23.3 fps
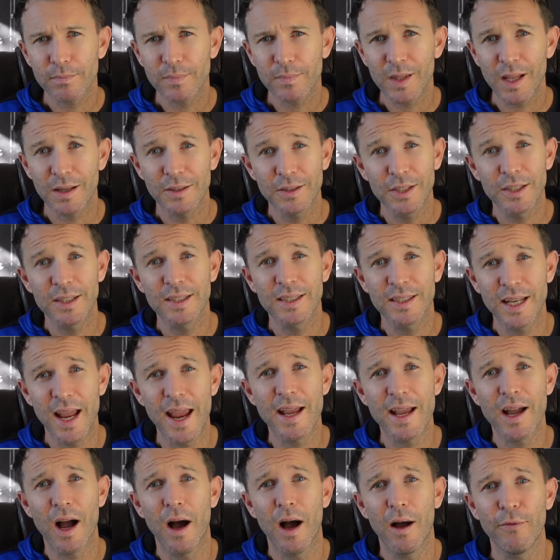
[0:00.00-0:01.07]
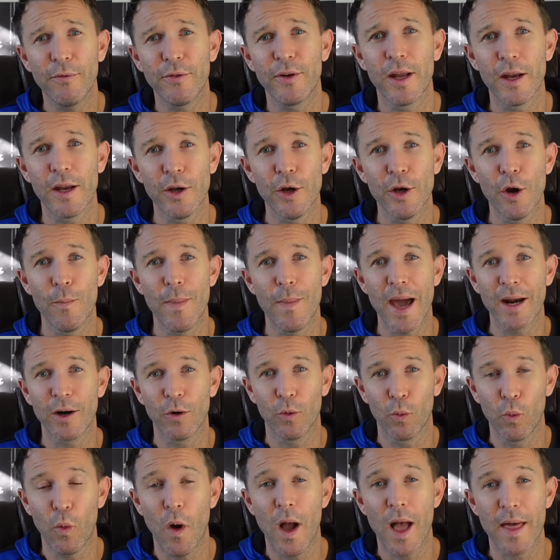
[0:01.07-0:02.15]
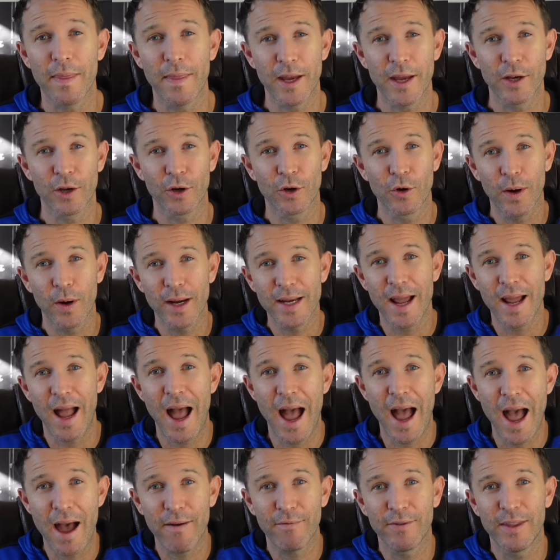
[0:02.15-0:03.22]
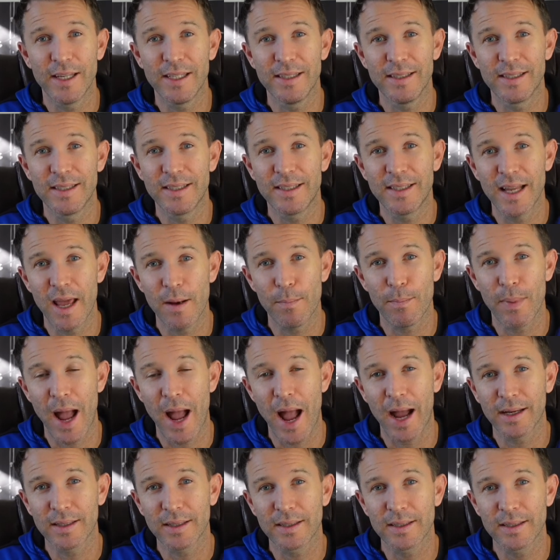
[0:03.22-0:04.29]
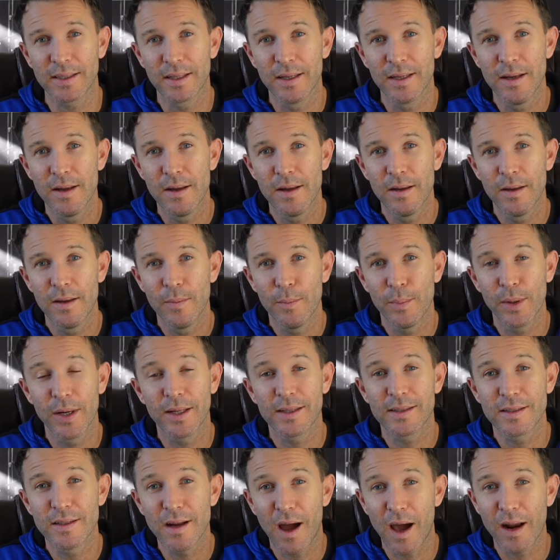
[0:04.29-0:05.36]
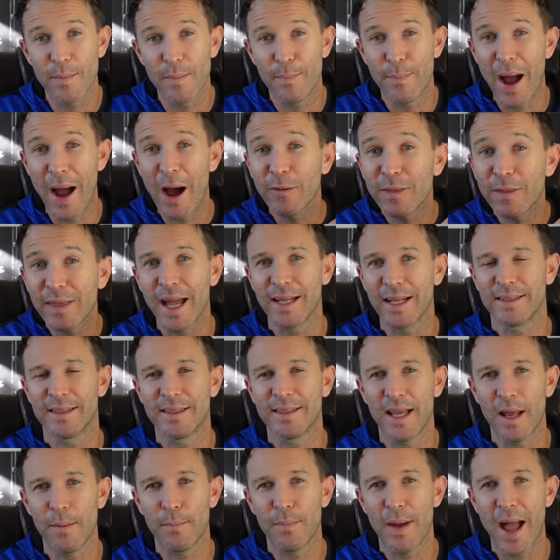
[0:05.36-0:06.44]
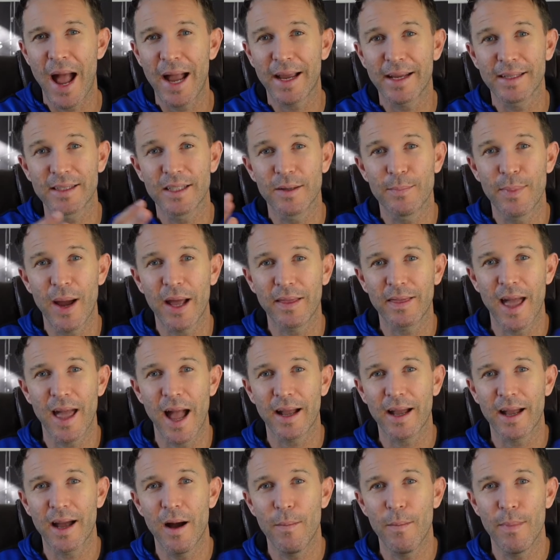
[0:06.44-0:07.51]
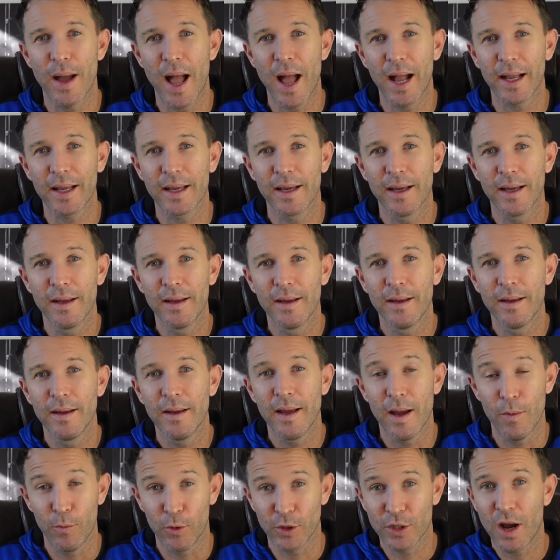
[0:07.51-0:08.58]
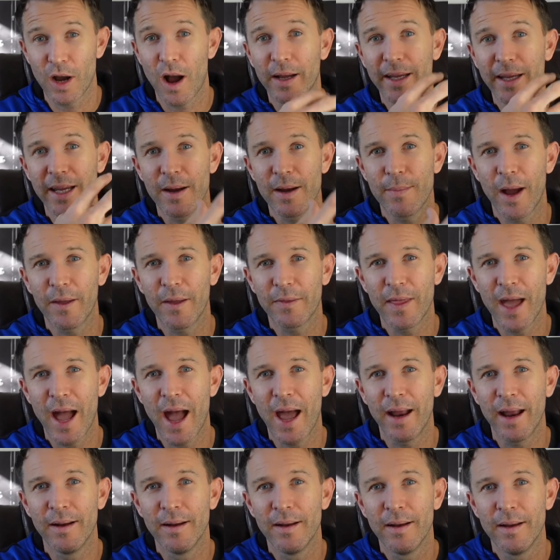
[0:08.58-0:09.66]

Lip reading: to stay confident no matter what, that you're going to have these setbacks, but it's not about that setback, it's about that comeback, and we're talking about that.